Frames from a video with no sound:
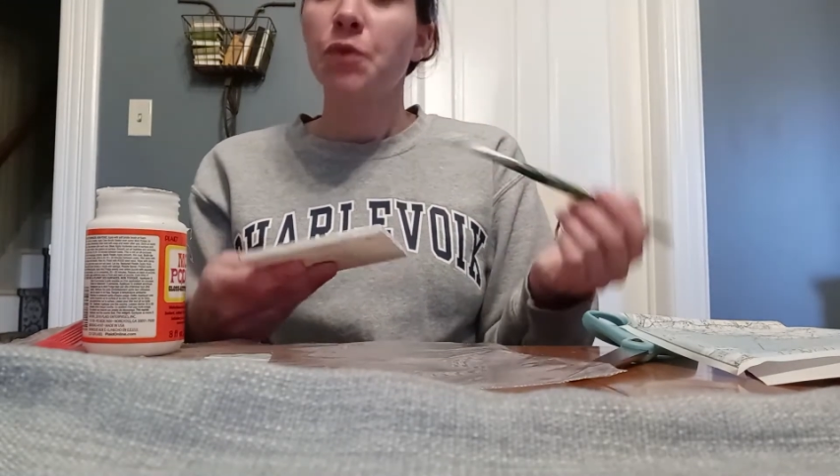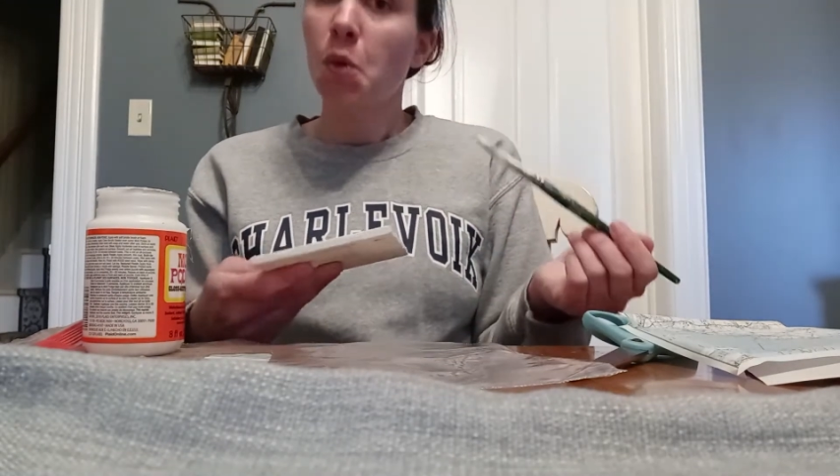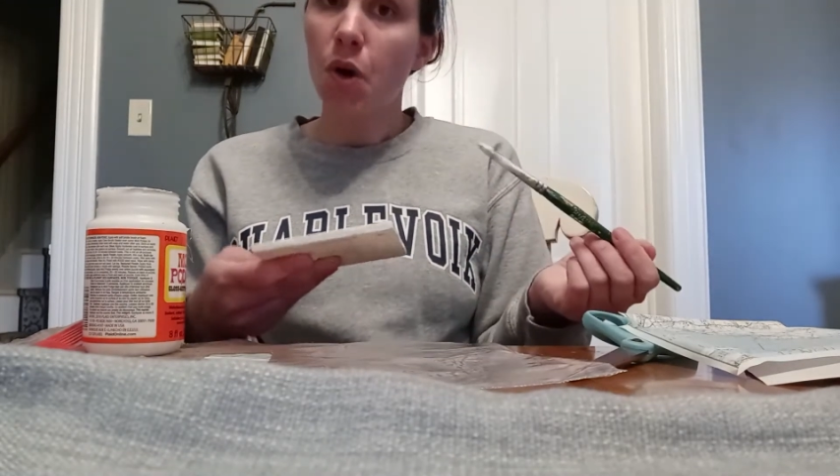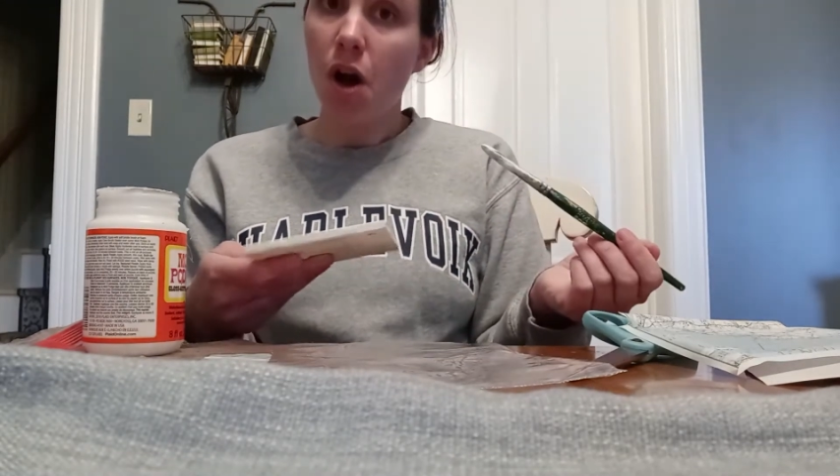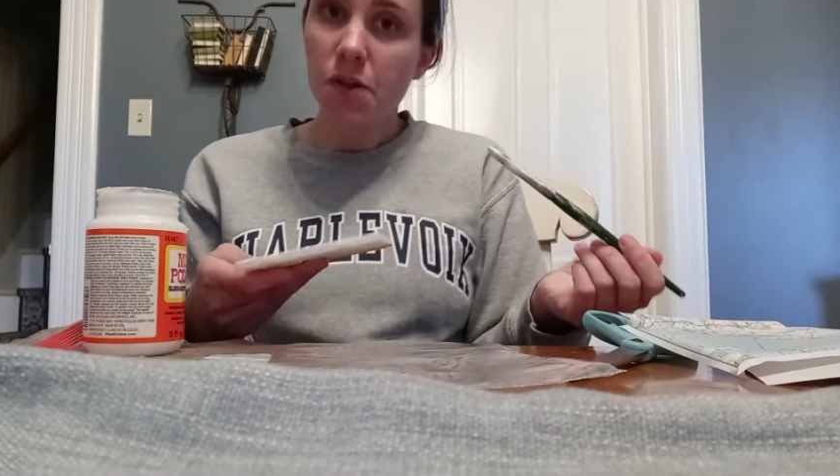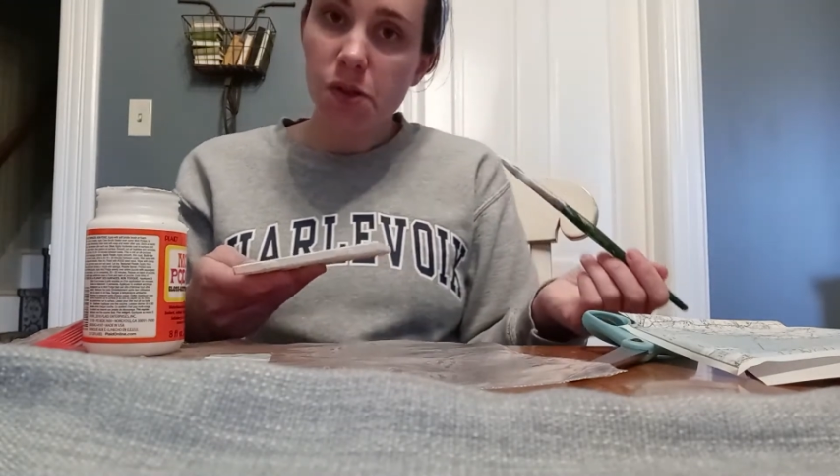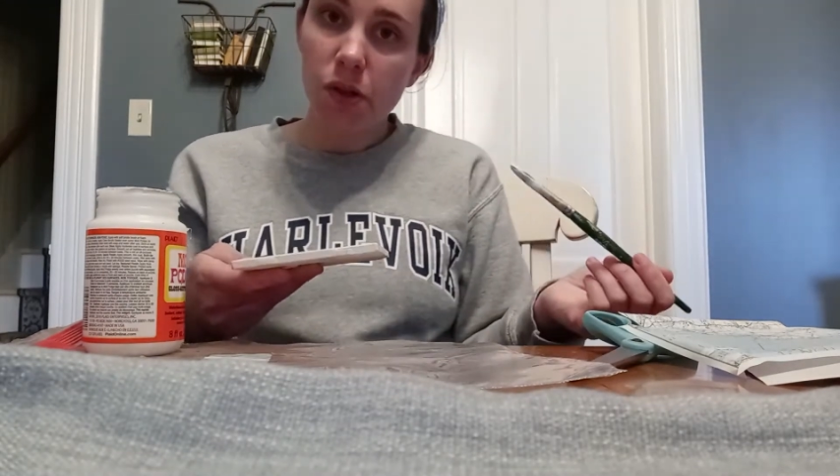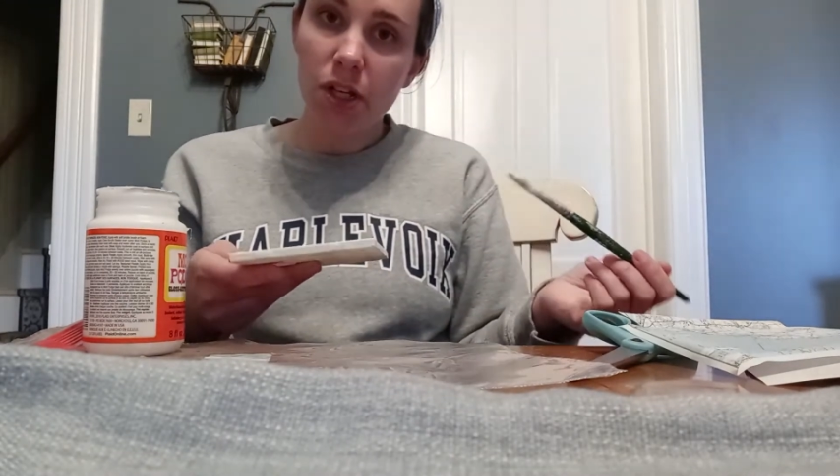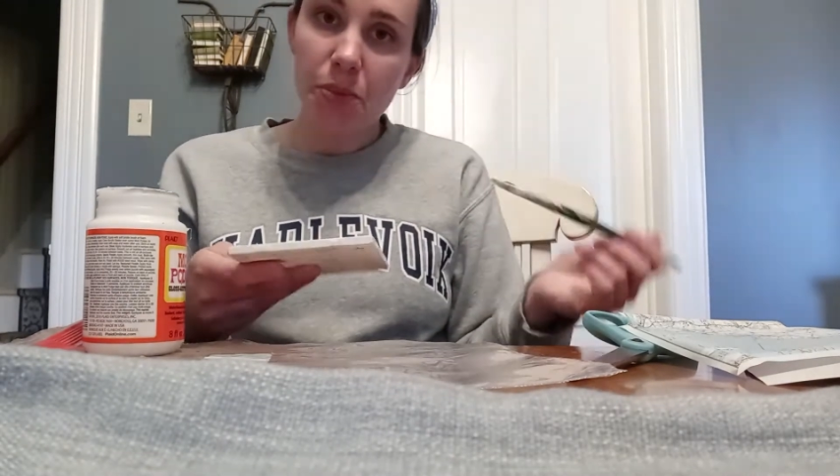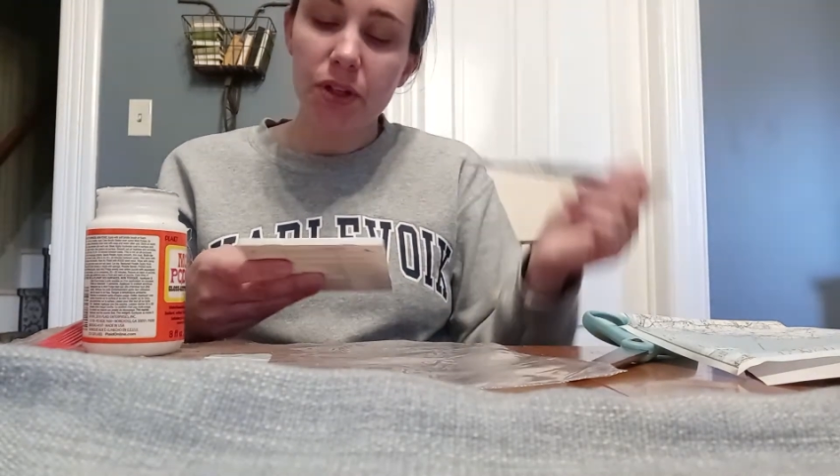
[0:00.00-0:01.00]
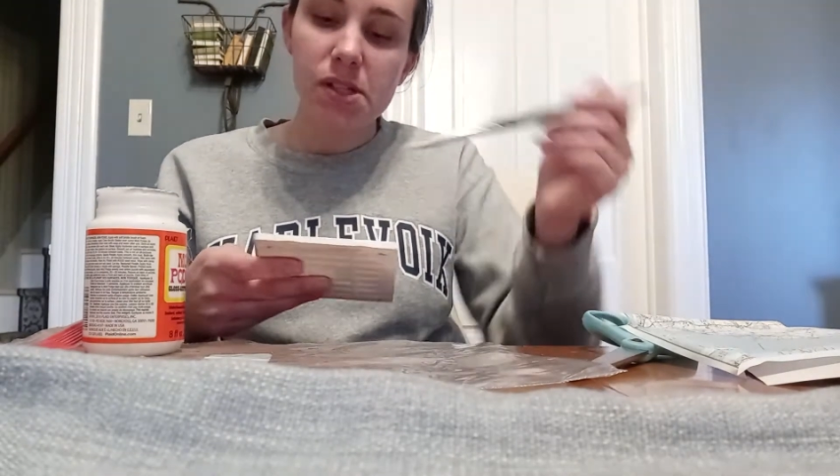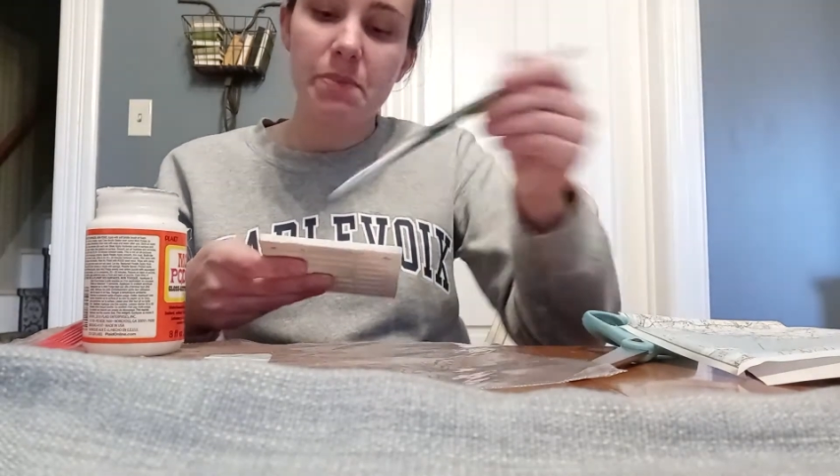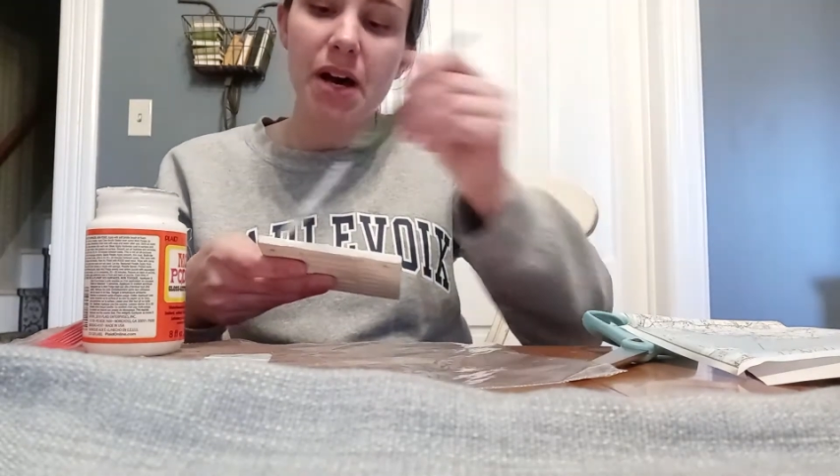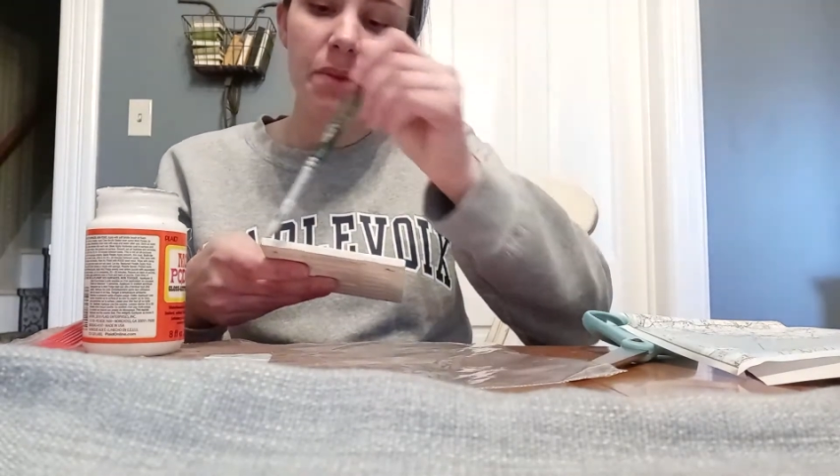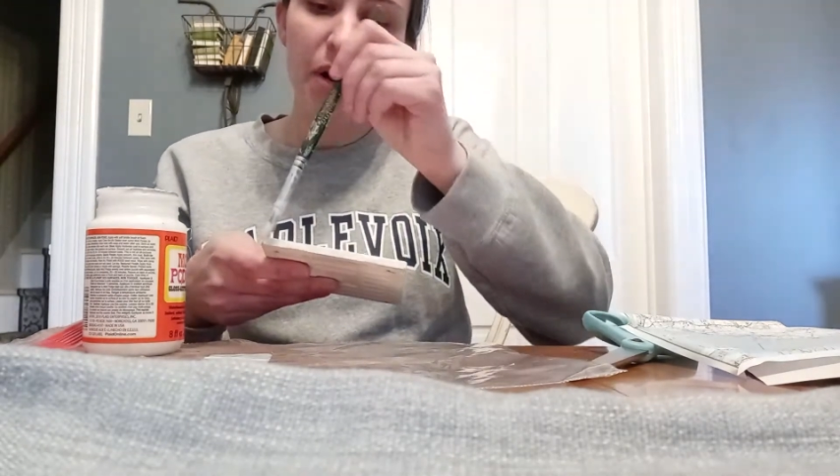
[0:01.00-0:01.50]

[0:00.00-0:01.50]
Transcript: we're also going to put some Mod